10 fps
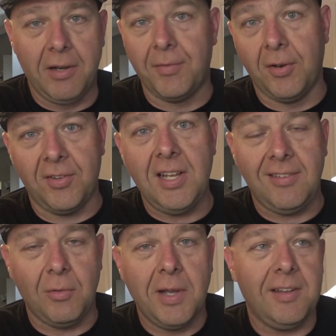or if there's an
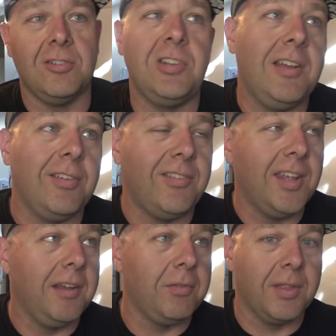easy way to change the
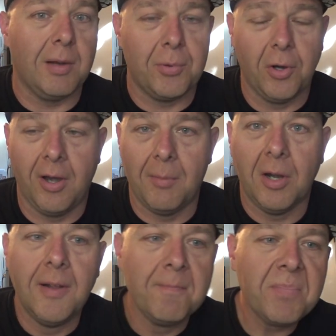settings without a programmer.